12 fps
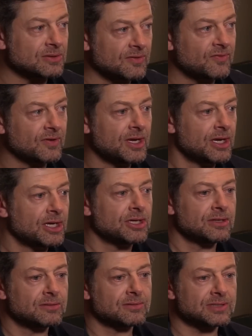sort of
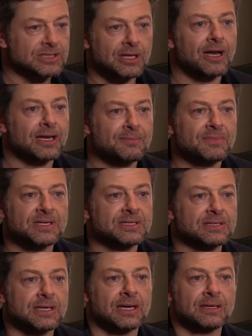slightly
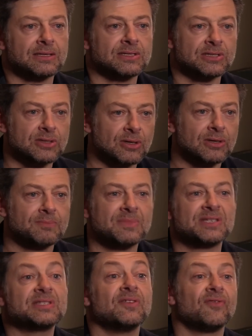misunderstood,
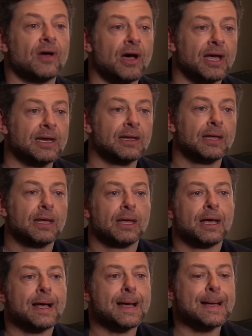mystified,
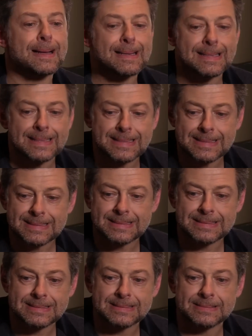
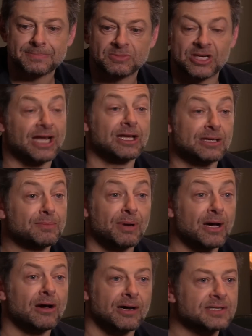uh, checkered
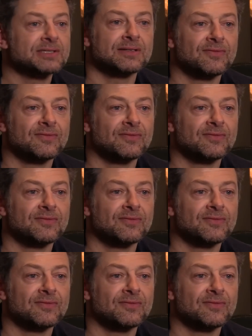past.